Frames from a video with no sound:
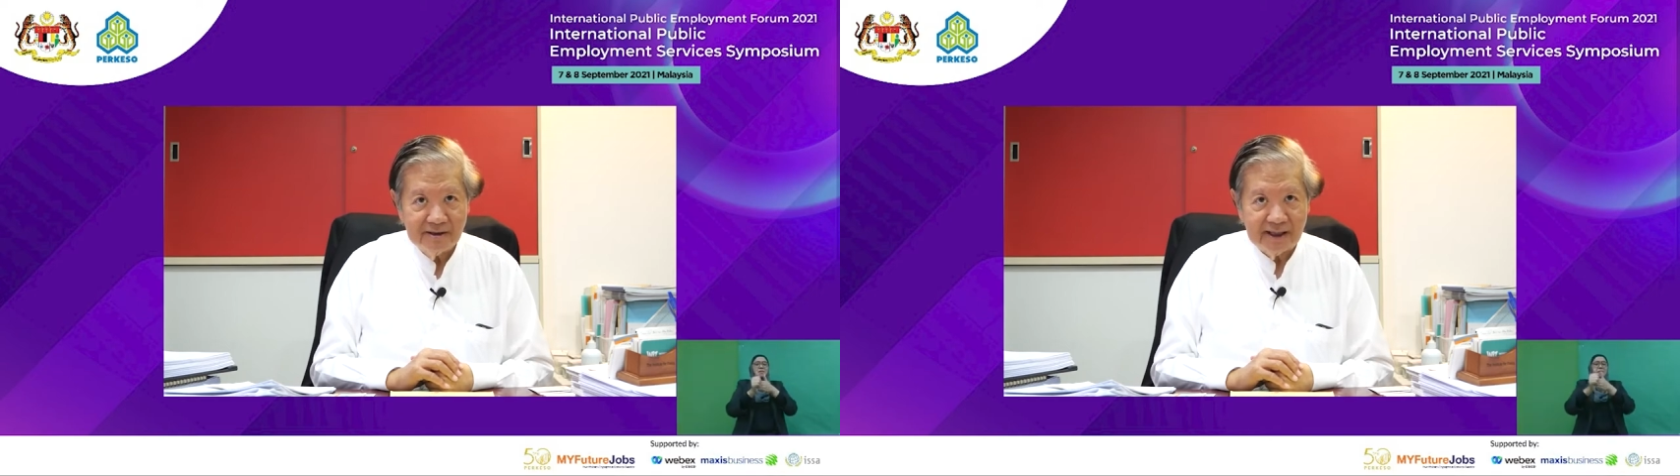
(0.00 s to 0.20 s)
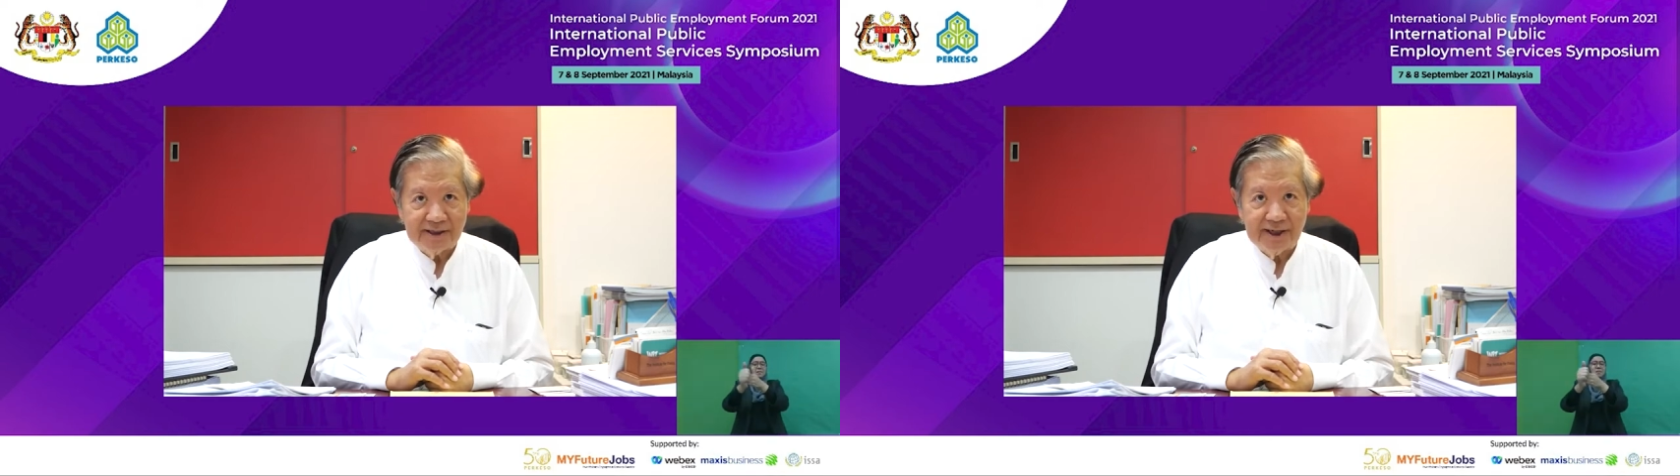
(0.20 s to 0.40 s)

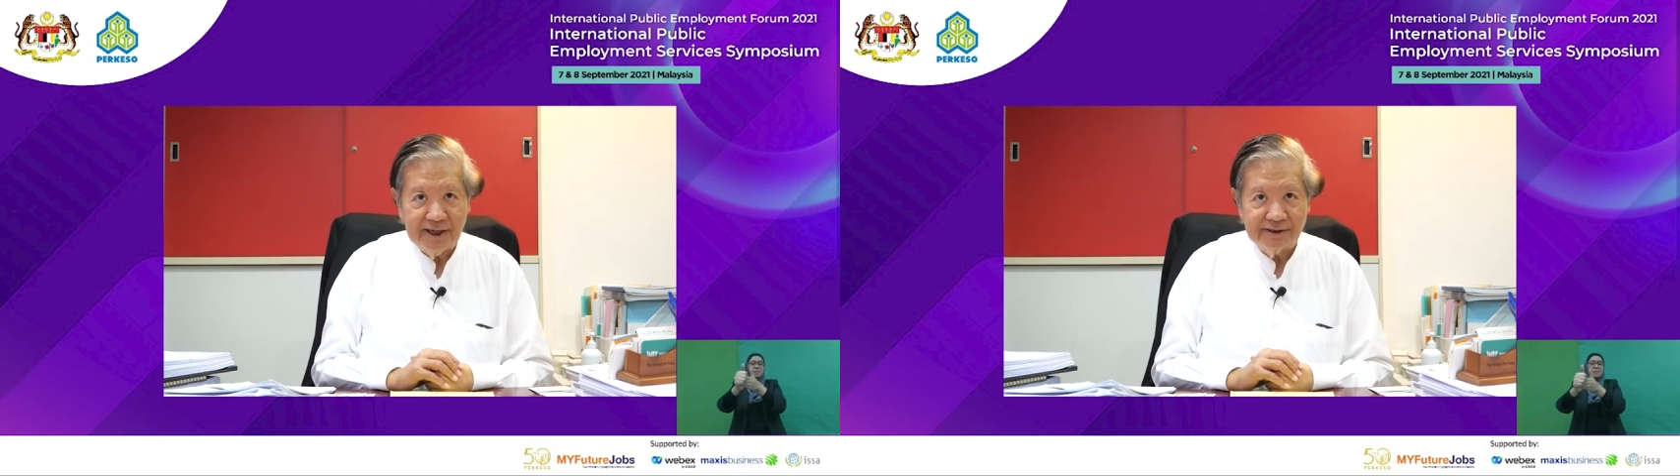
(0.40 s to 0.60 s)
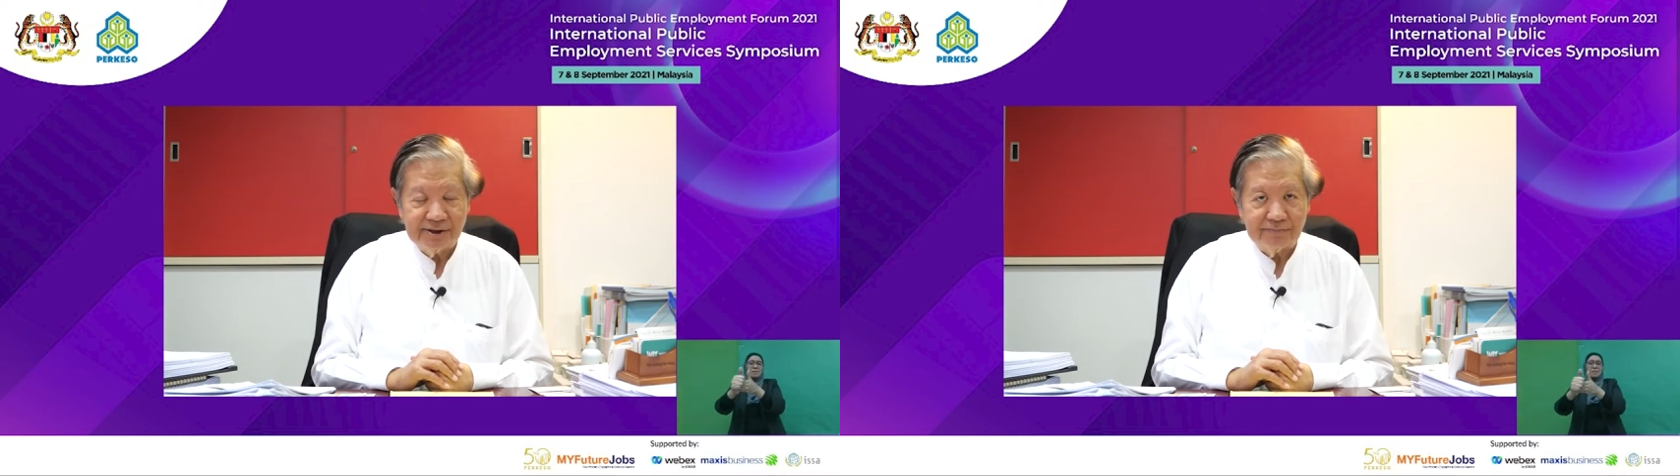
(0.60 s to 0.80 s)
The
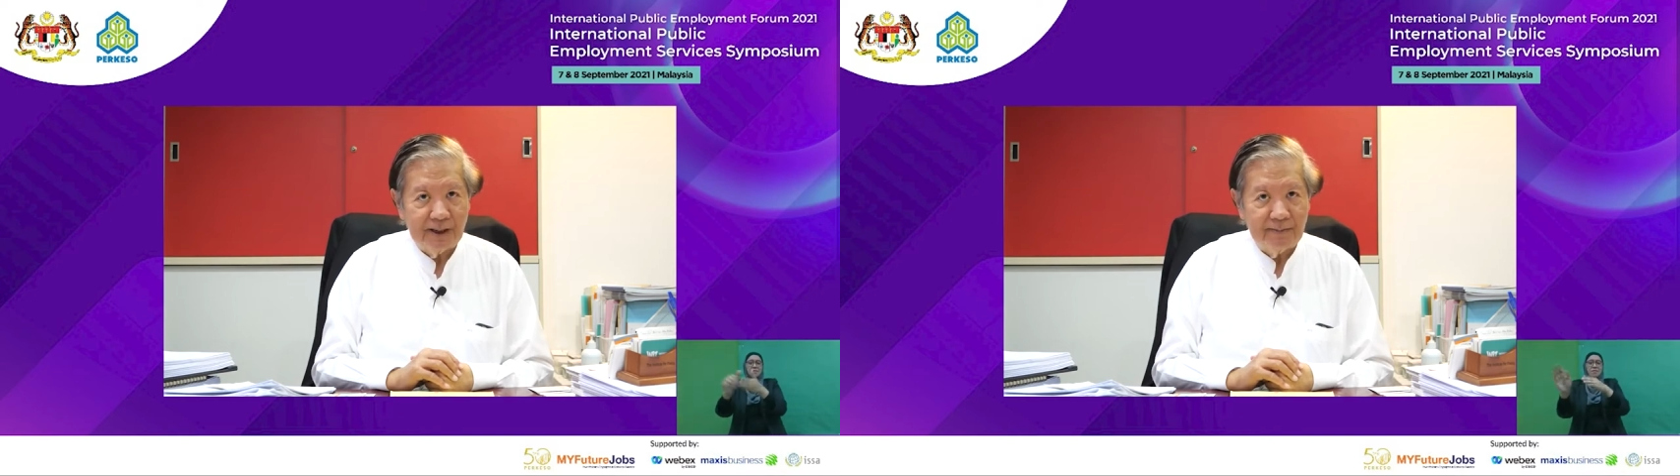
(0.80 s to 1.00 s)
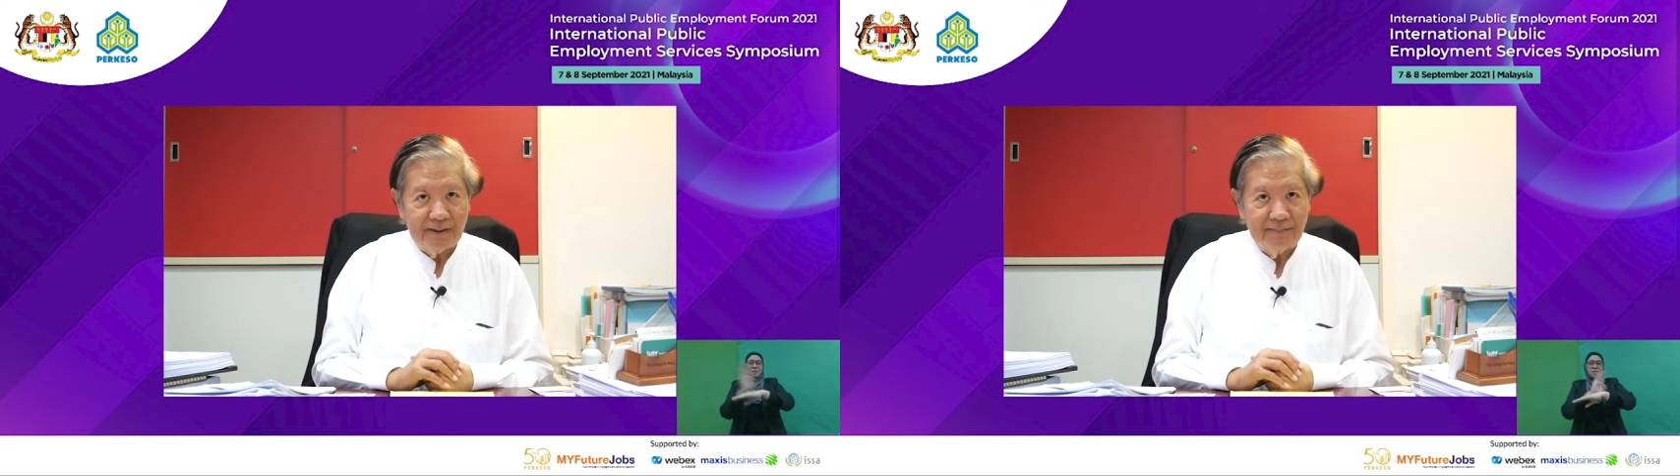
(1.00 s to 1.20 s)
case of
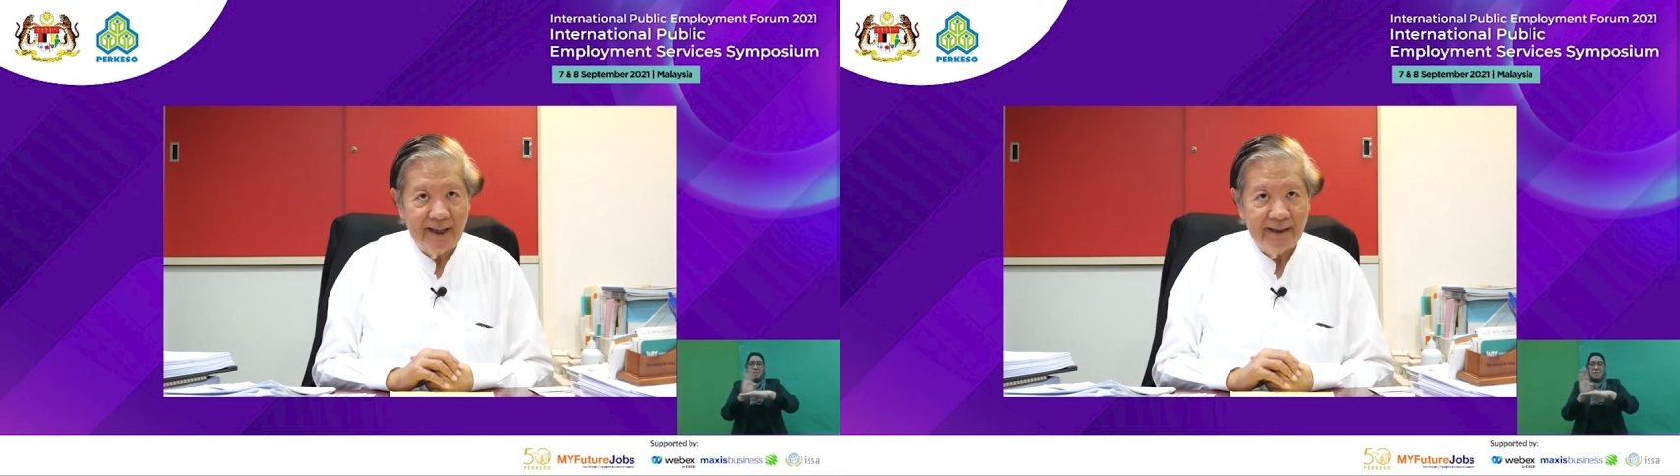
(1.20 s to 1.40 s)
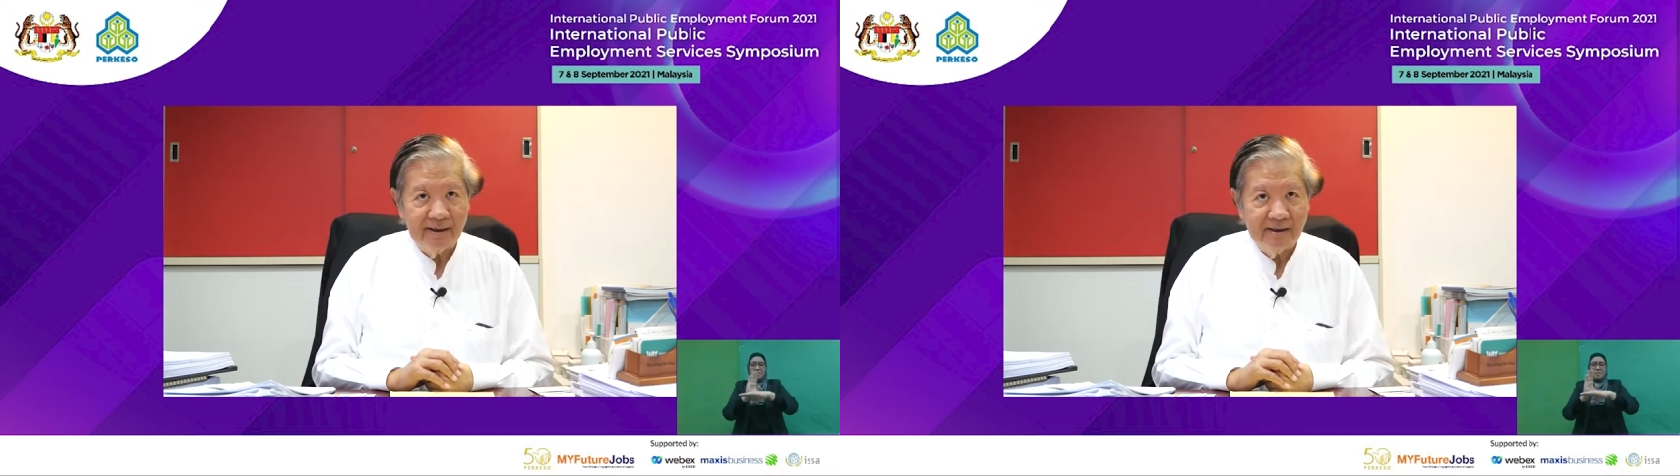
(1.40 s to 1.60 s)
Public
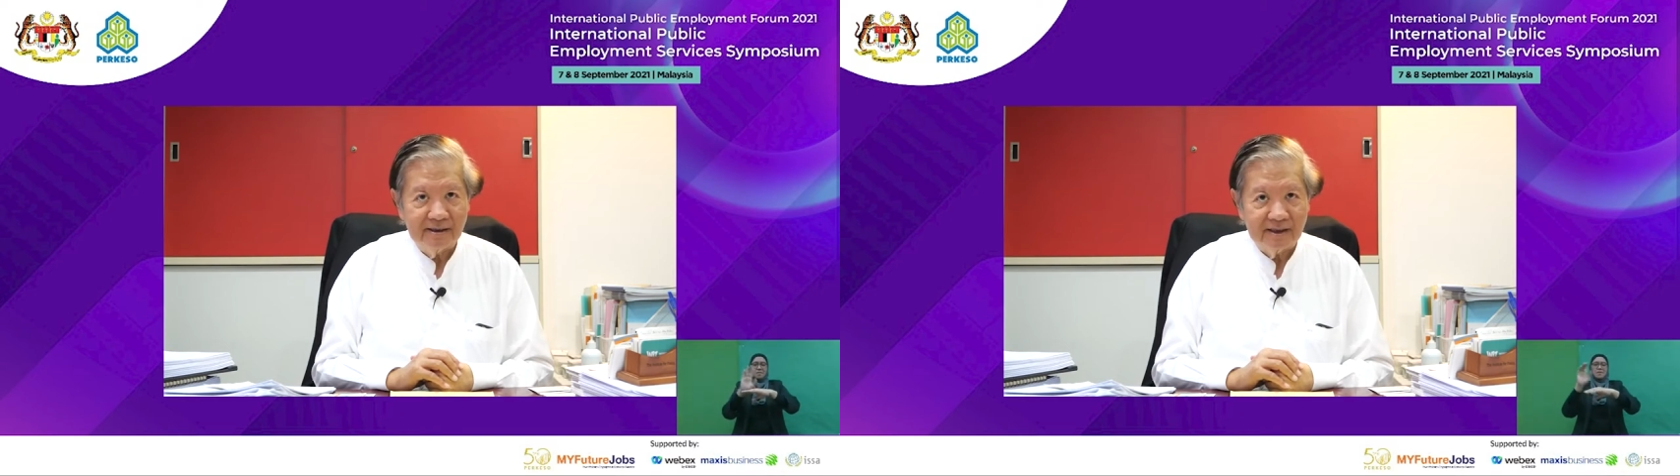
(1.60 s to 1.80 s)
Bank